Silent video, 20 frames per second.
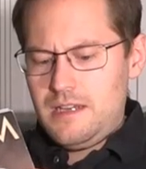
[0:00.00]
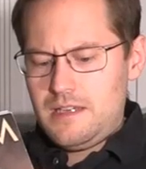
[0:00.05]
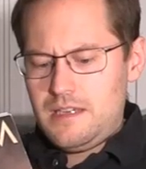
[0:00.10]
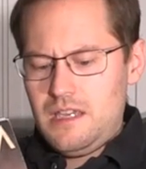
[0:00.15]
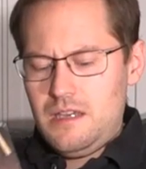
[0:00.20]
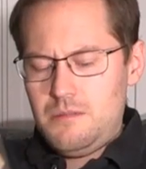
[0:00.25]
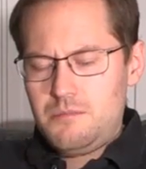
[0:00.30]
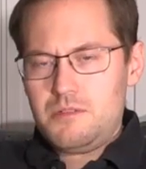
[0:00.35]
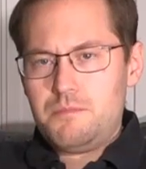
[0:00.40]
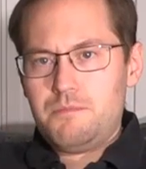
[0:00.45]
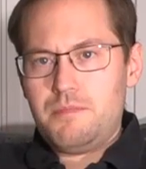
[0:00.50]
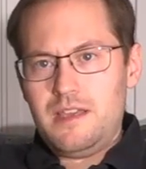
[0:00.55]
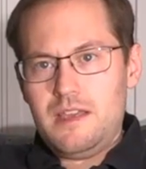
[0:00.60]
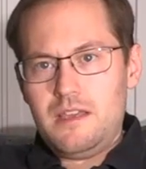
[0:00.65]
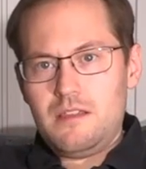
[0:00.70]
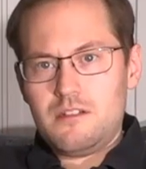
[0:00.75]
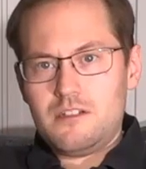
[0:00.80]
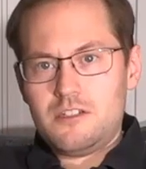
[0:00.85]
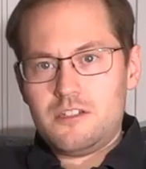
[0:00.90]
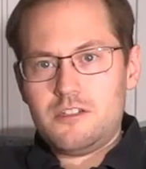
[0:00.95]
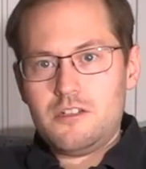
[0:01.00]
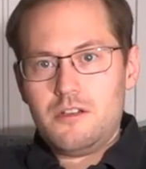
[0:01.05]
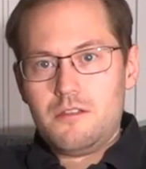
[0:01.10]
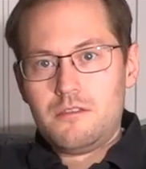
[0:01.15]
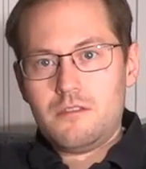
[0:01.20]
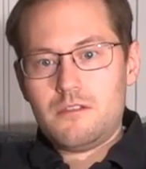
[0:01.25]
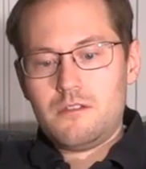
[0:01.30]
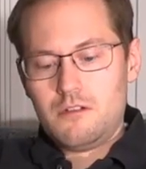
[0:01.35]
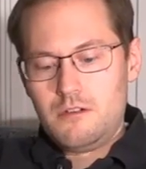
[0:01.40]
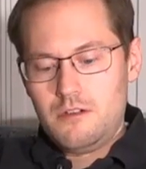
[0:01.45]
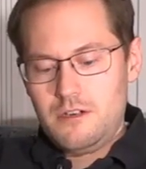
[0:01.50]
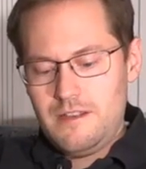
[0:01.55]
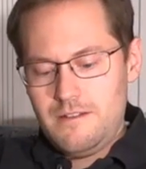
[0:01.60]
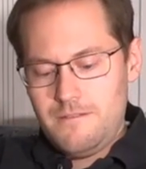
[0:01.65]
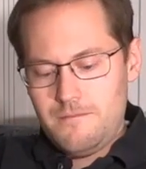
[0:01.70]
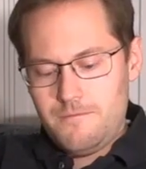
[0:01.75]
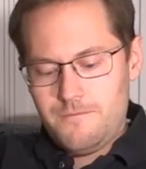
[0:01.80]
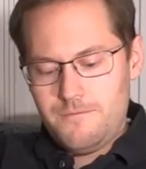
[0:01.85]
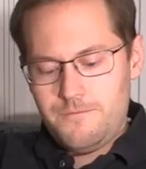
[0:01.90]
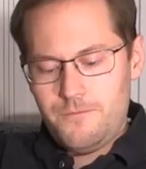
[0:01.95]
I came to page
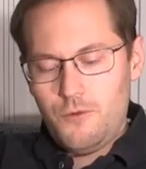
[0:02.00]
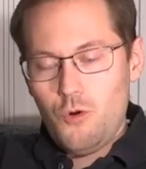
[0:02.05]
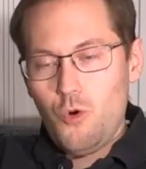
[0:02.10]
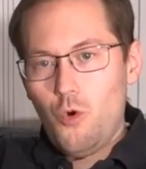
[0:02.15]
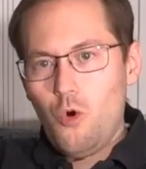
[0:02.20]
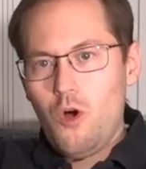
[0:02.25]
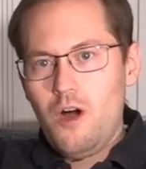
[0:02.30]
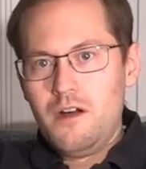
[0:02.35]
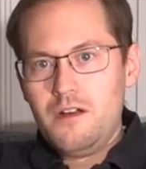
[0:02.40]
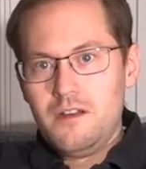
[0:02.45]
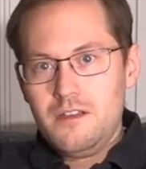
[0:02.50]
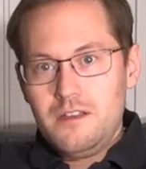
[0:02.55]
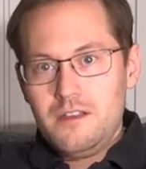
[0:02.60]
34,